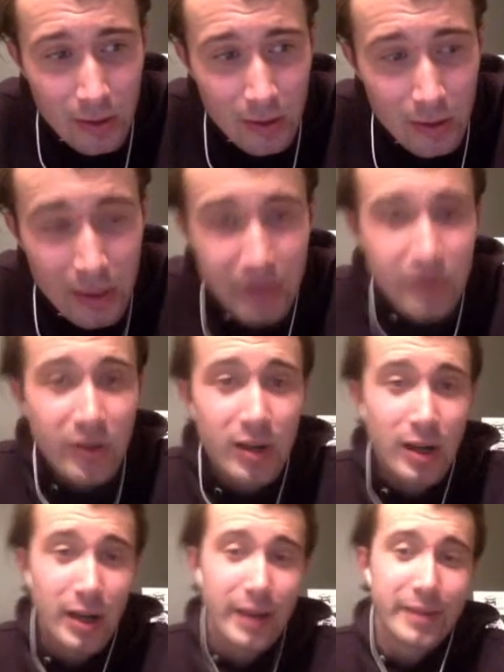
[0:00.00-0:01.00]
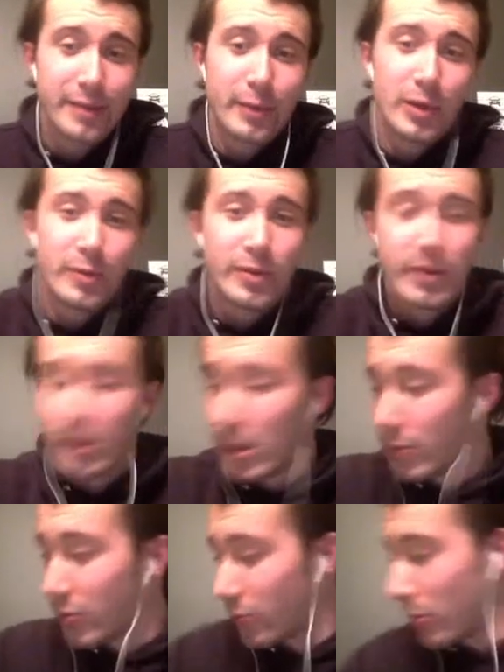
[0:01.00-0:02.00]
it's a tie at the moment. I
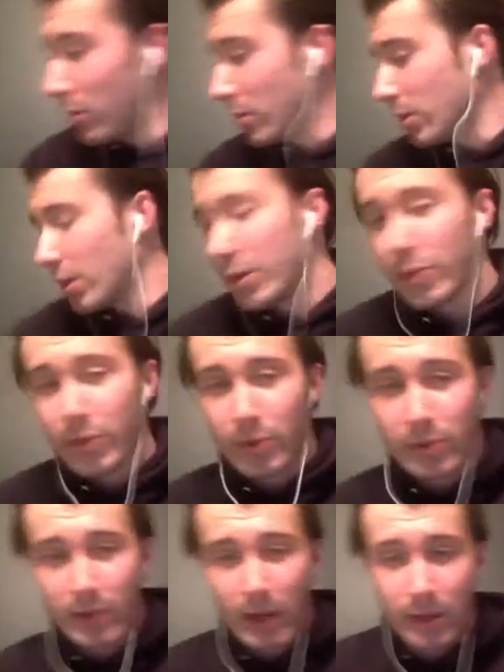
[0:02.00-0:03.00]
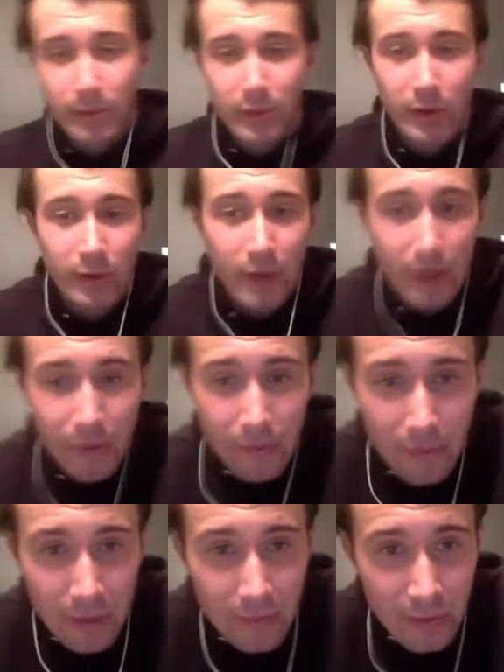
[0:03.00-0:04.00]
was wrong. I thought that Unpro had
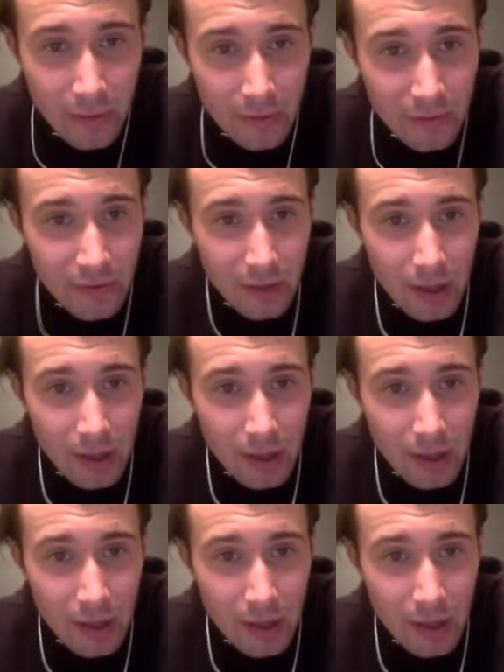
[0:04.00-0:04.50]
3 votes.